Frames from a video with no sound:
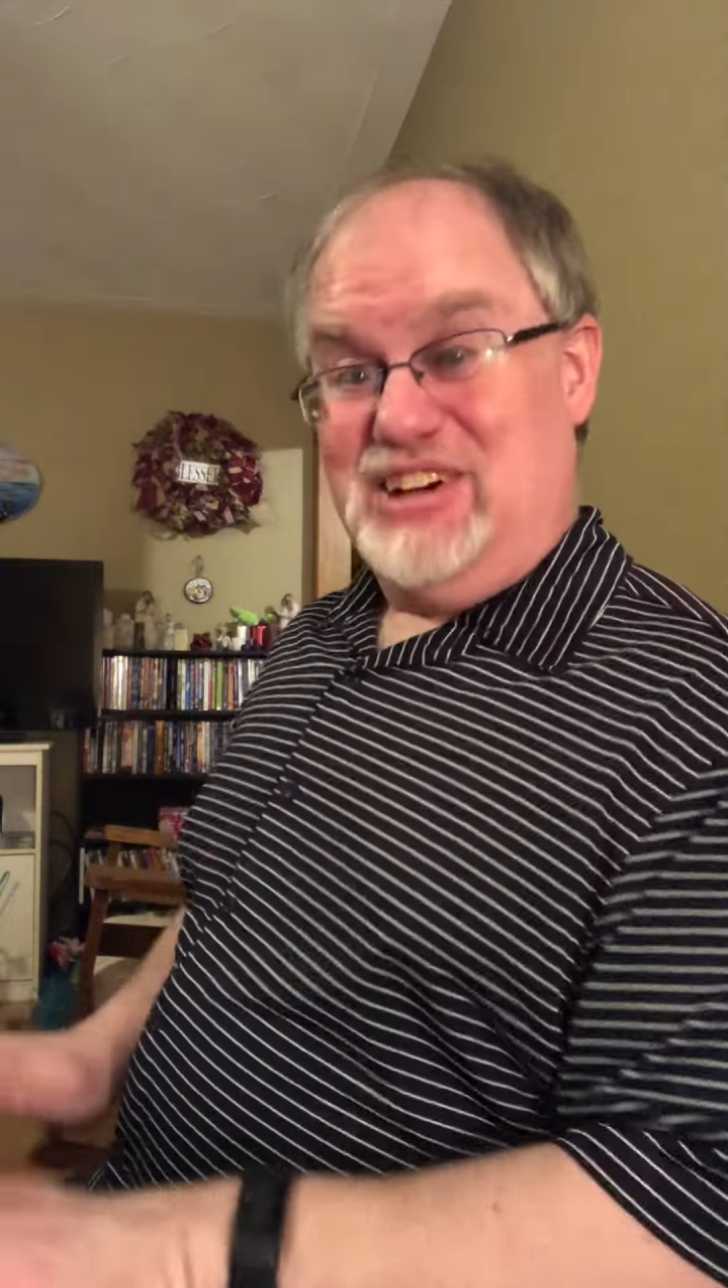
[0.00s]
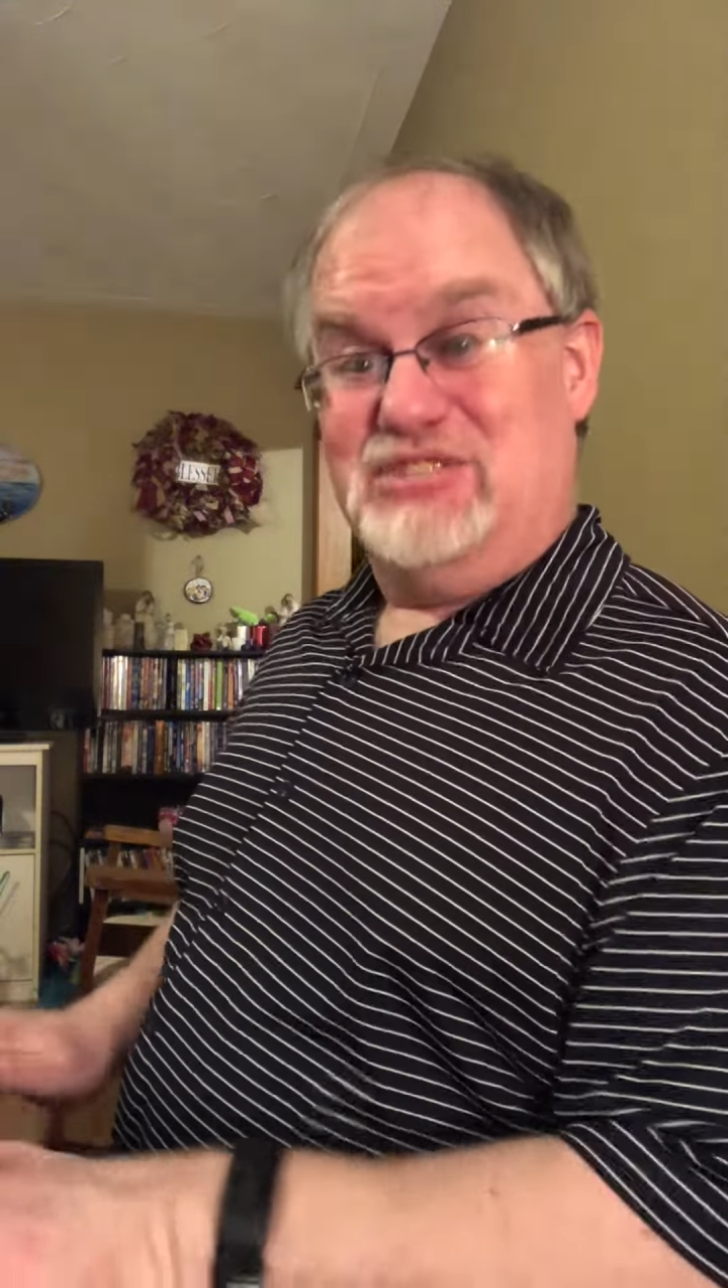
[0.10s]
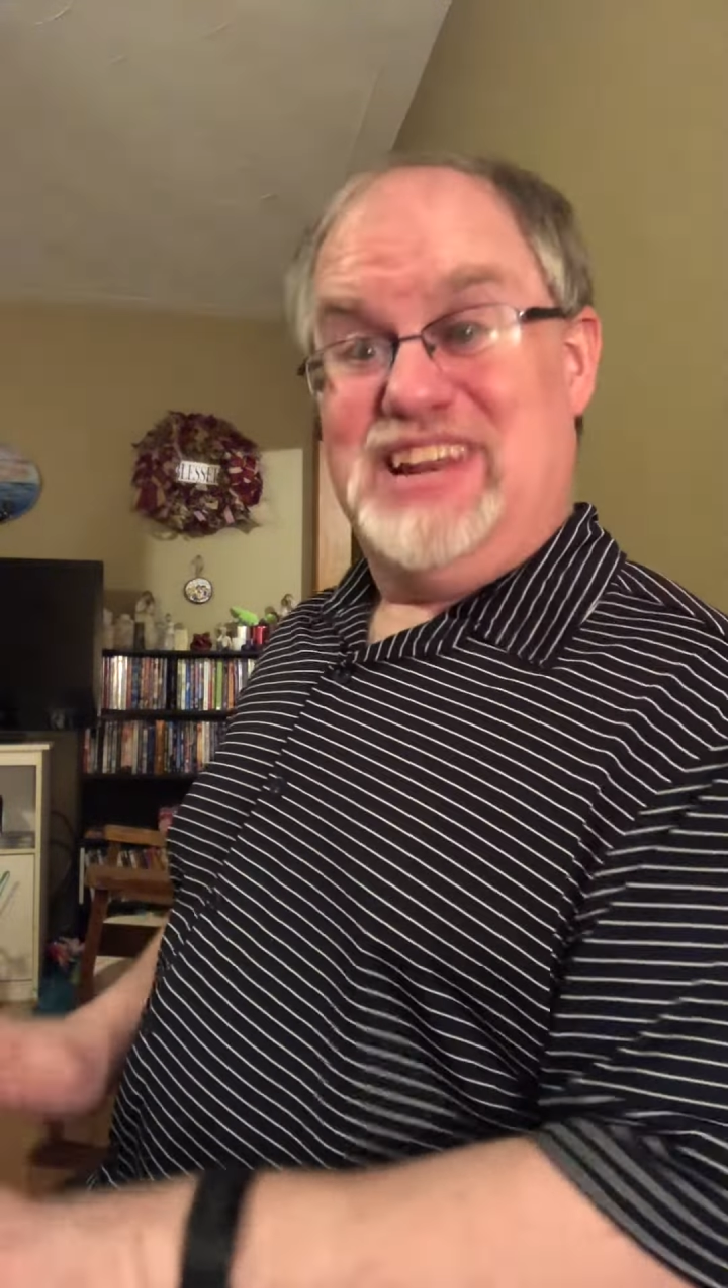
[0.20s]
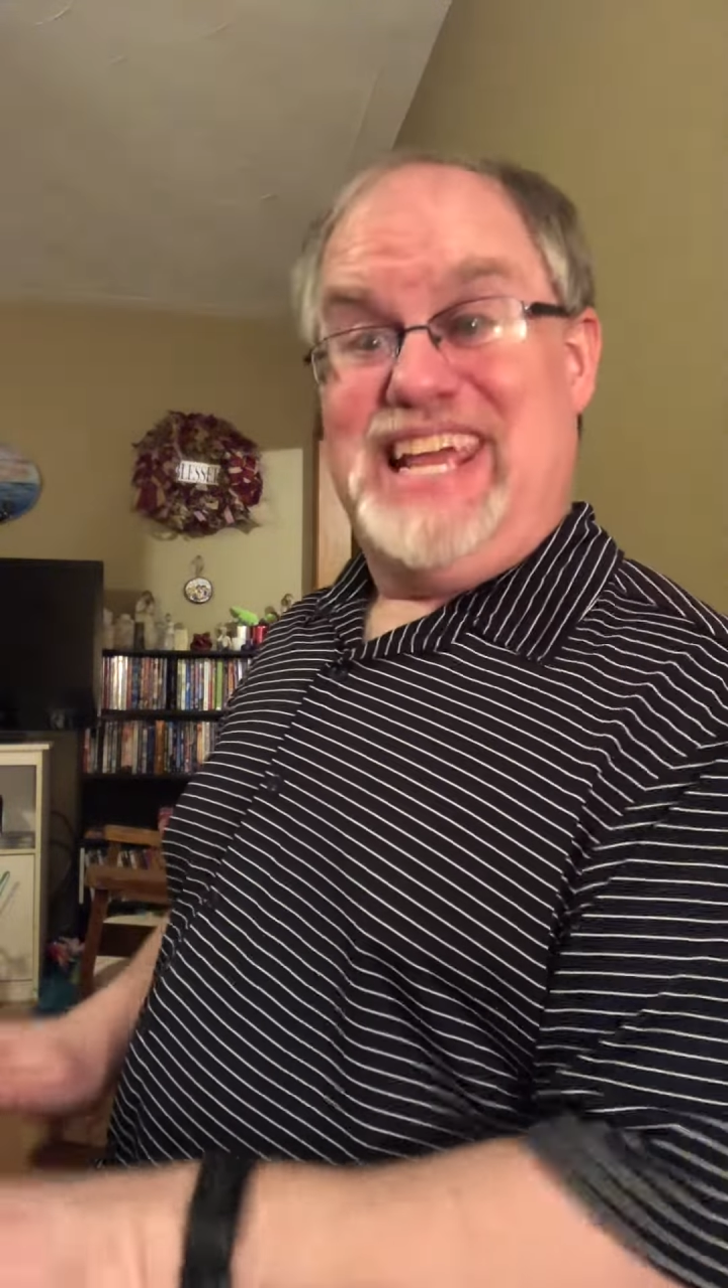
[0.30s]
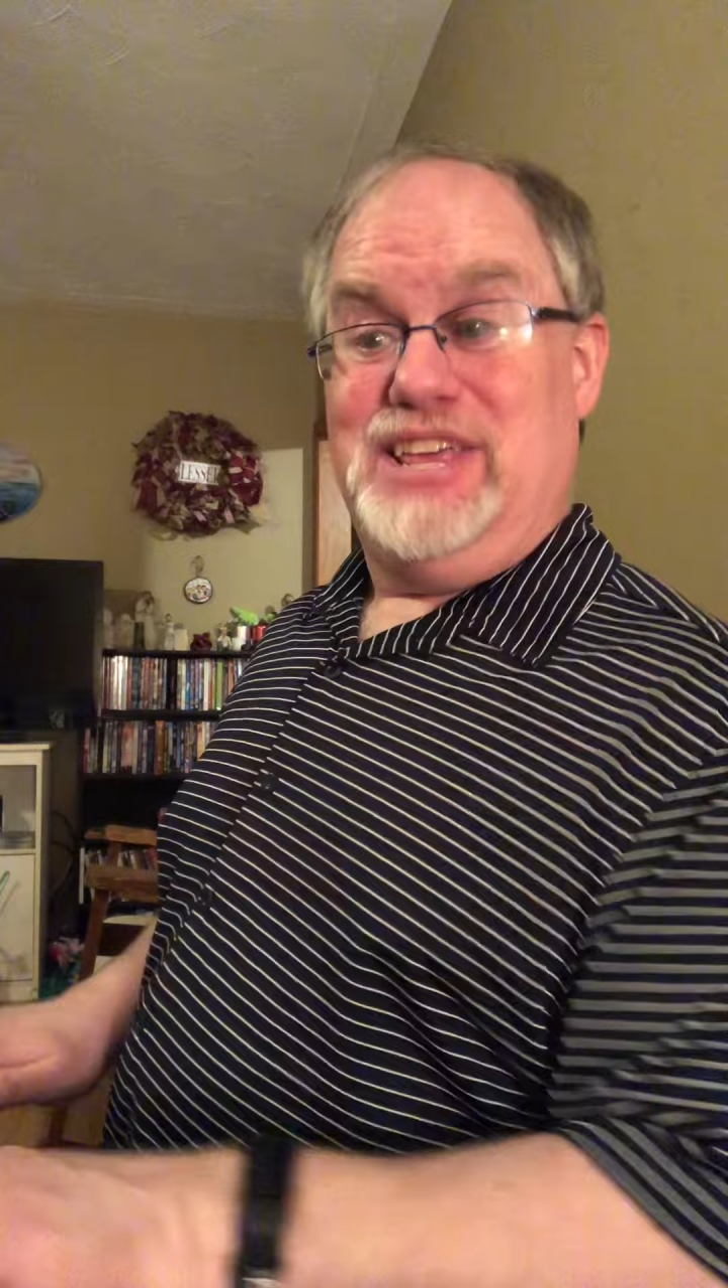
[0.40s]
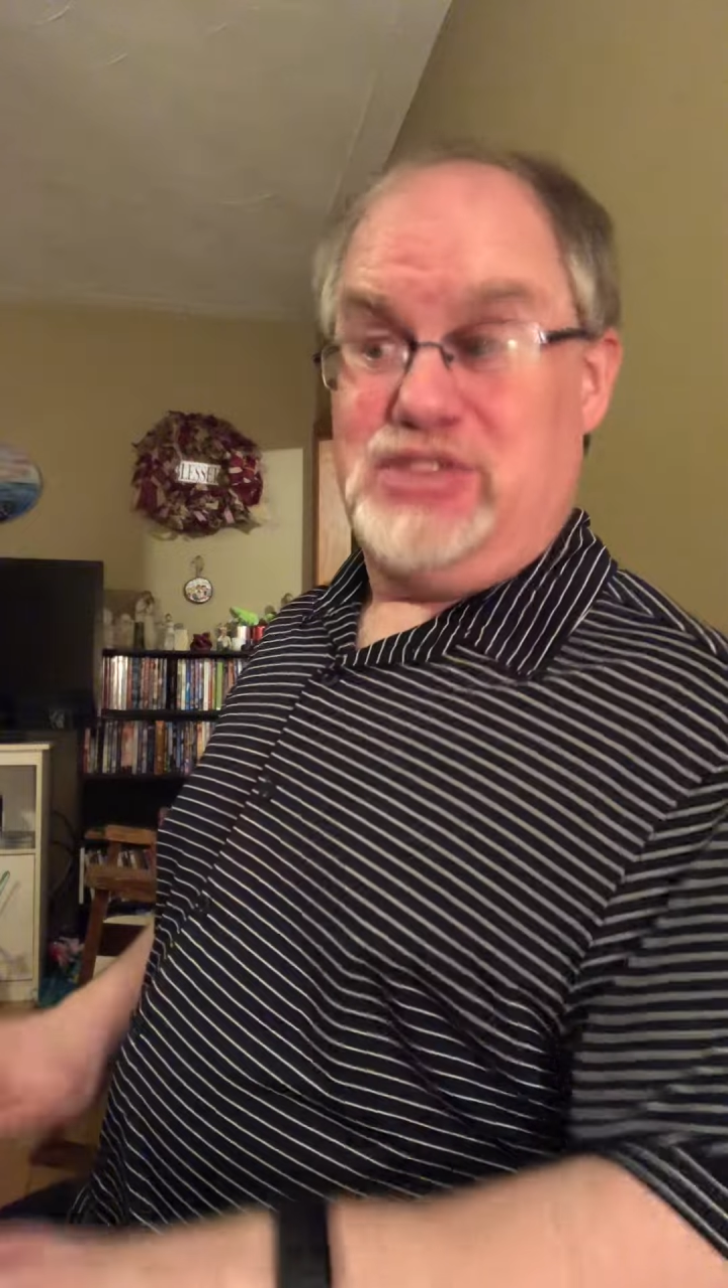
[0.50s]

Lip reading: only